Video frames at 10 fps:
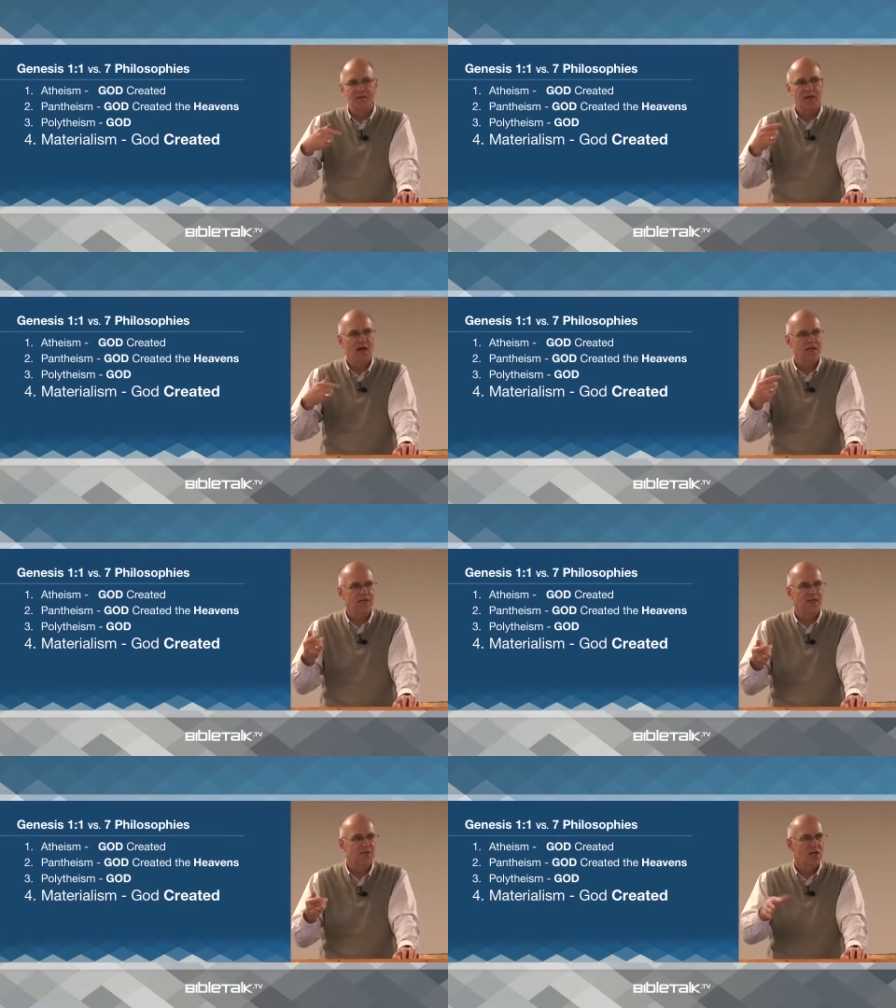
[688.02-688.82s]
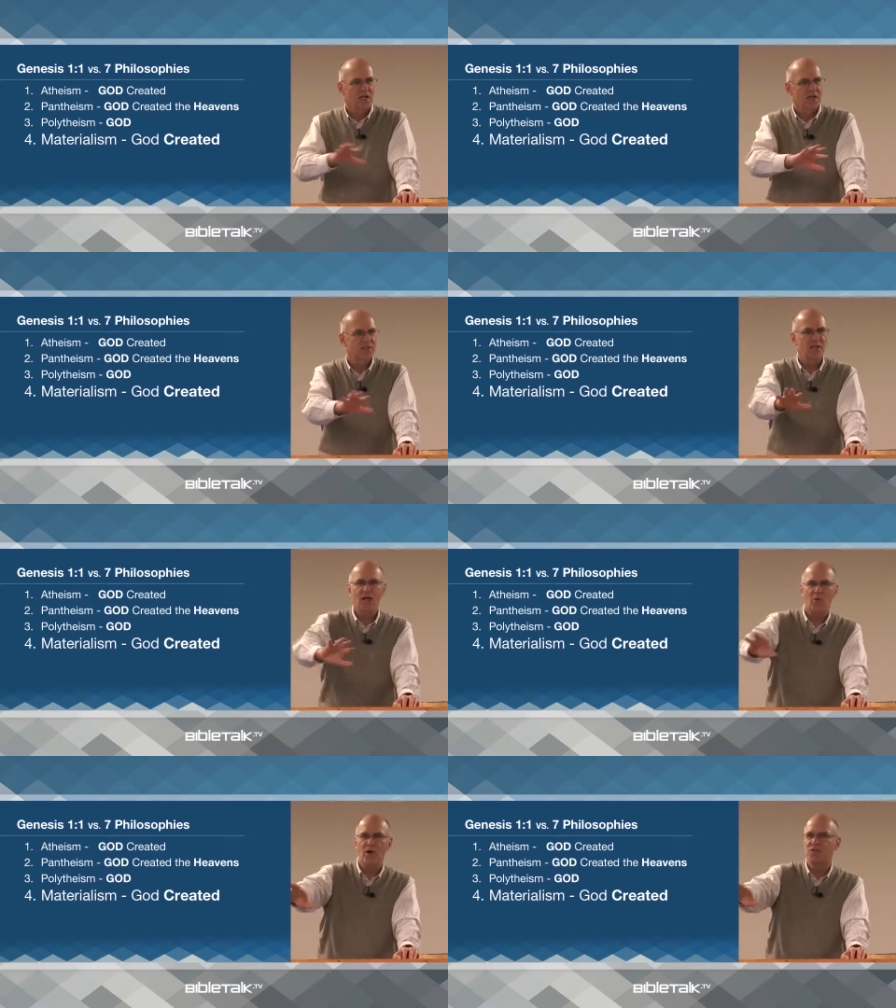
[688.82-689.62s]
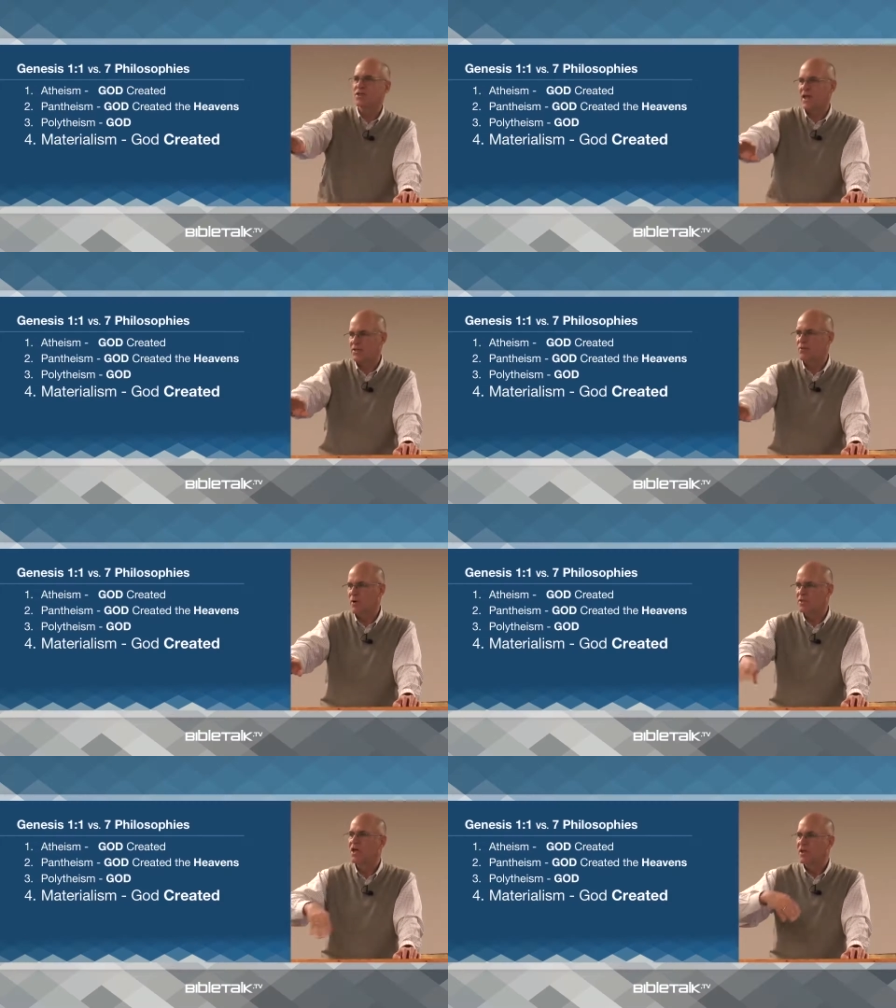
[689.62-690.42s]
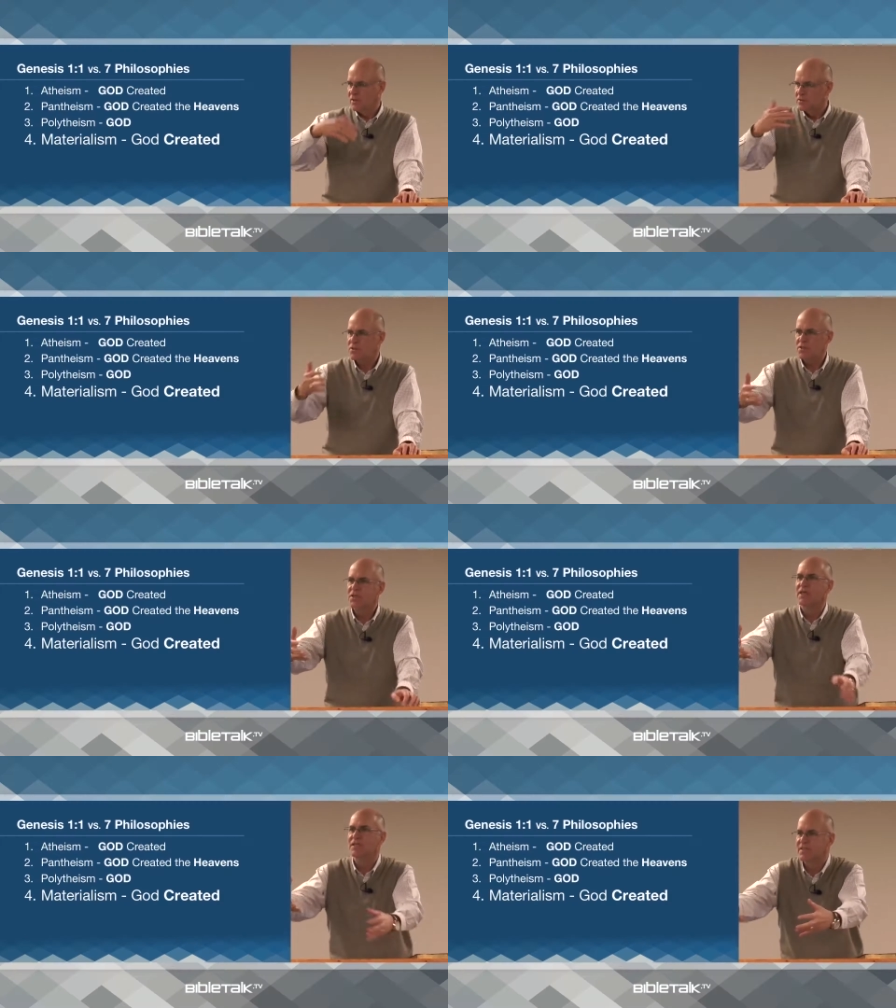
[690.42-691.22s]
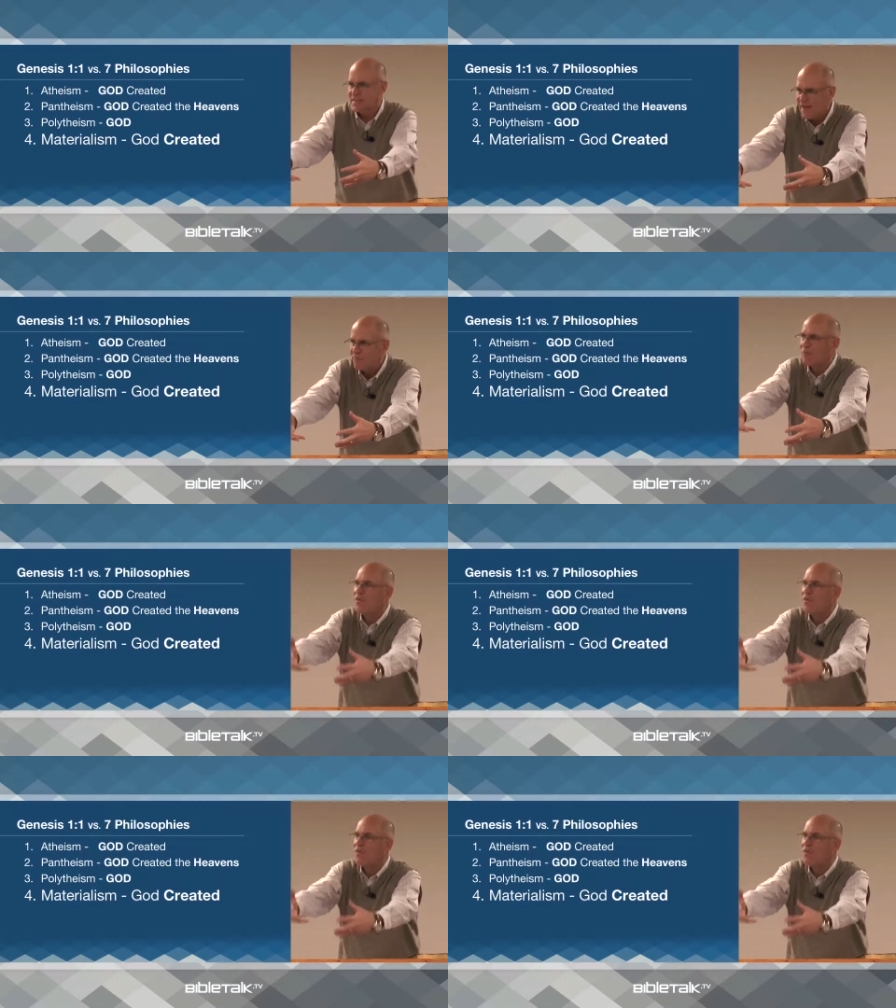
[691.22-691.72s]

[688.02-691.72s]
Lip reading: idea is, let's not question that too much. Just accept